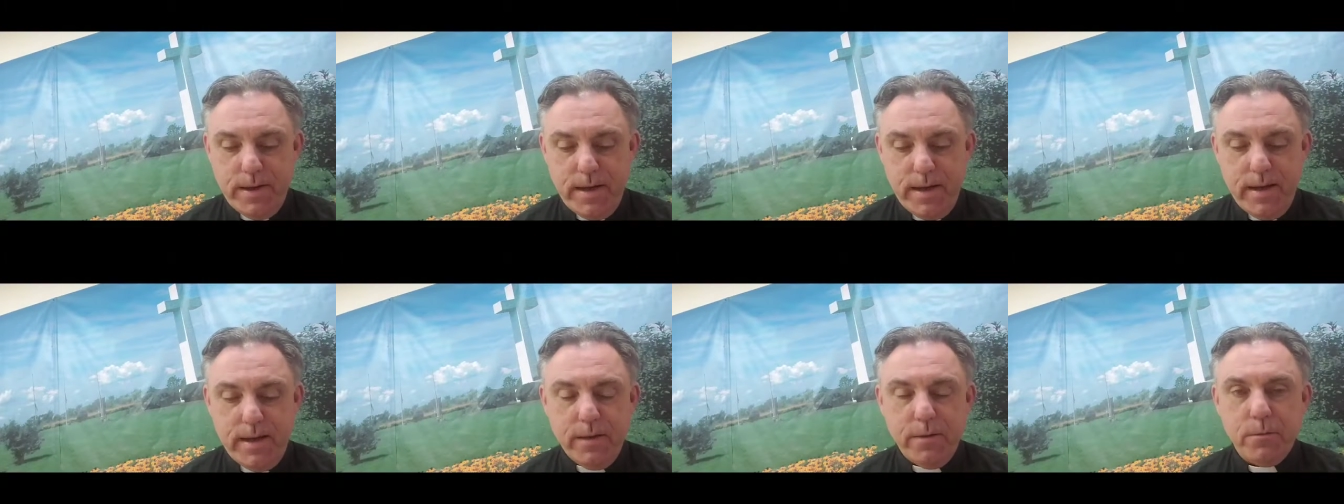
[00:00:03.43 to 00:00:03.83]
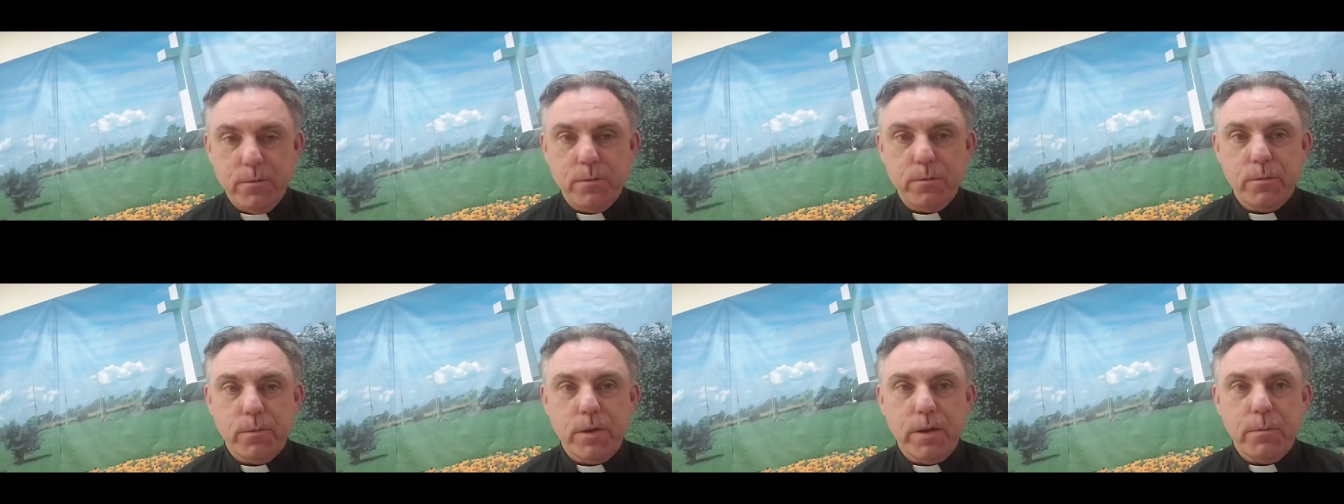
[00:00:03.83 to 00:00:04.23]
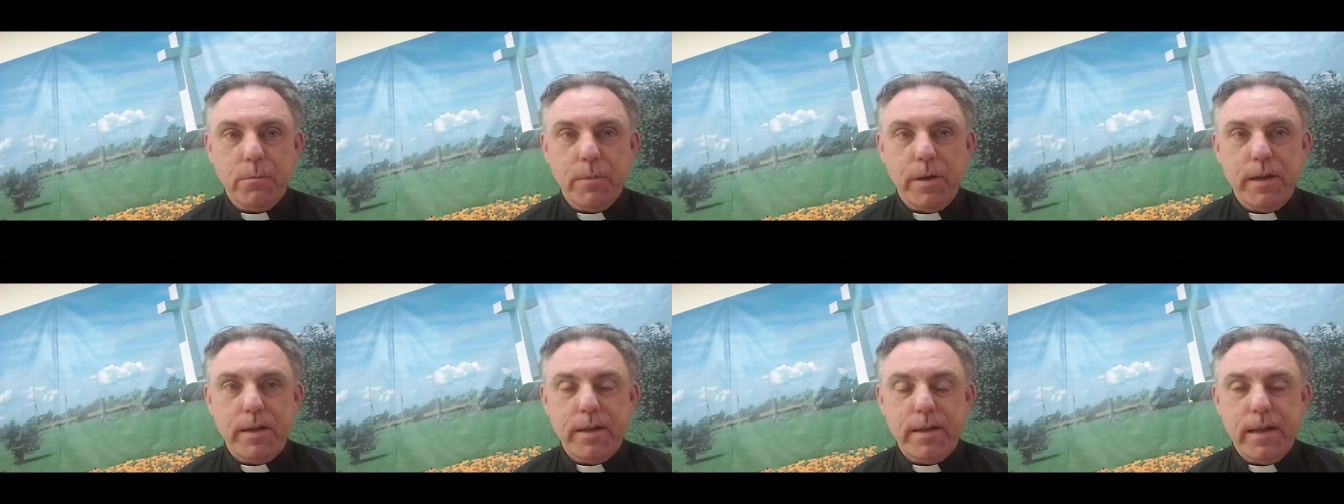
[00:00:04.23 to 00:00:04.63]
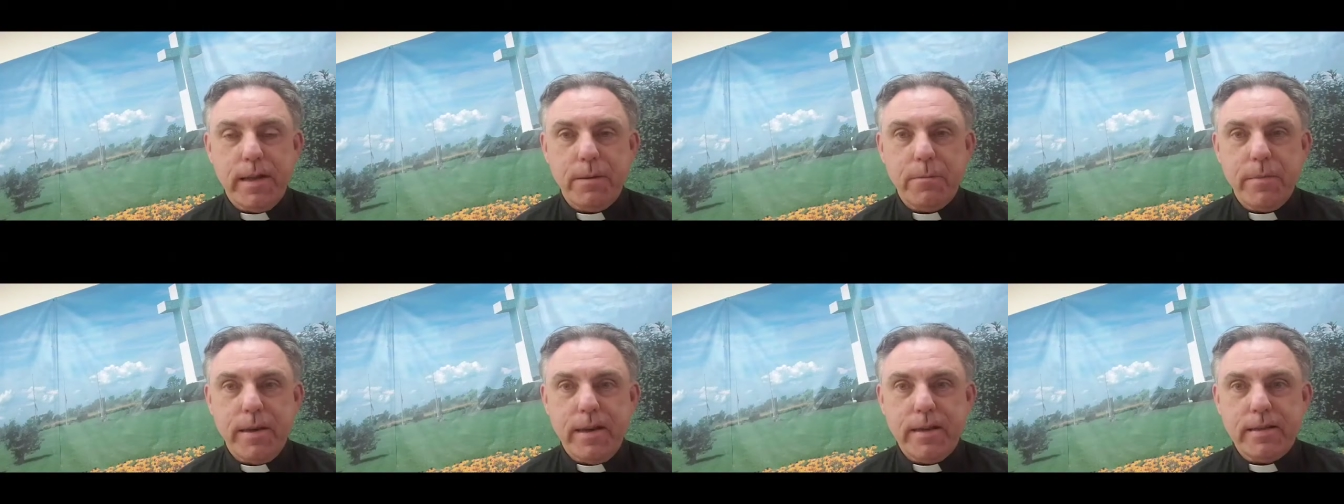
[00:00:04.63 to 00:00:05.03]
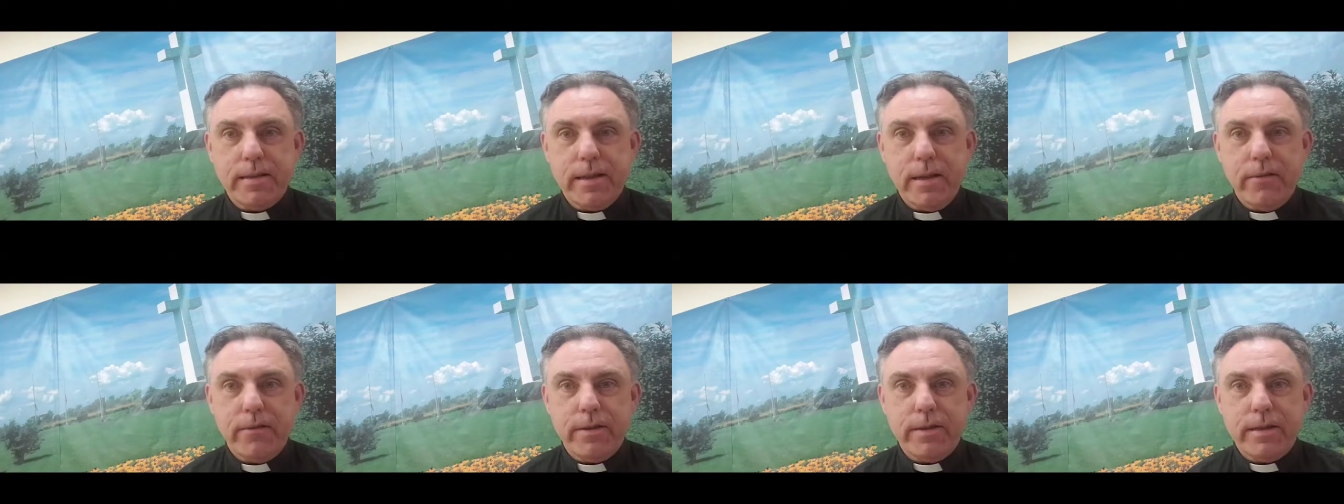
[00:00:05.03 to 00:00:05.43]
and we're at Monday, May
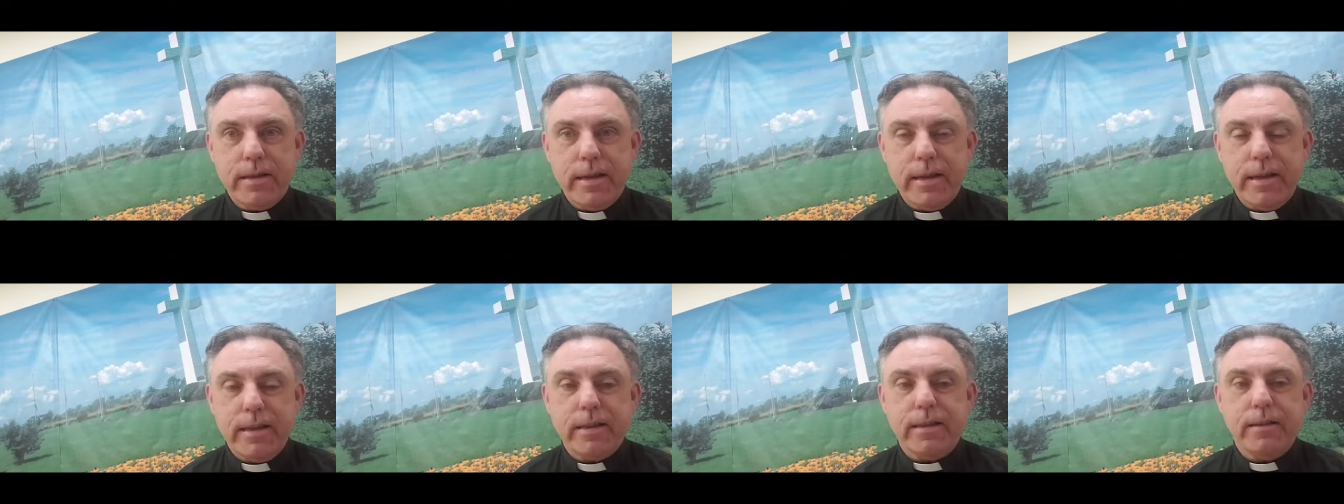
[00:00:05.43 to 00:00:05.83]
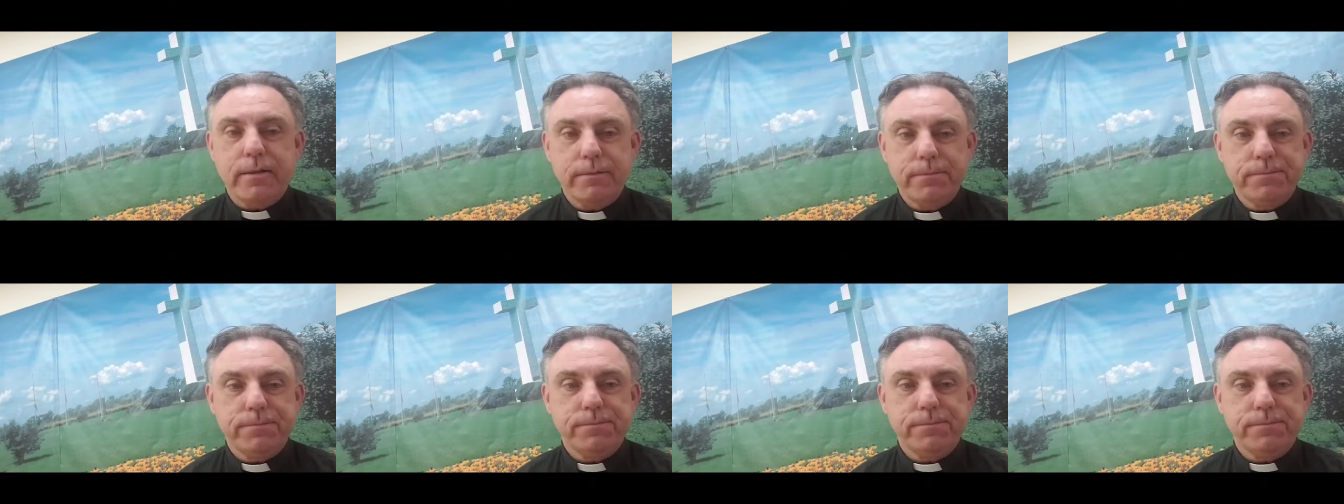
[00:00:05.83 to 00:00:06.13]
17th.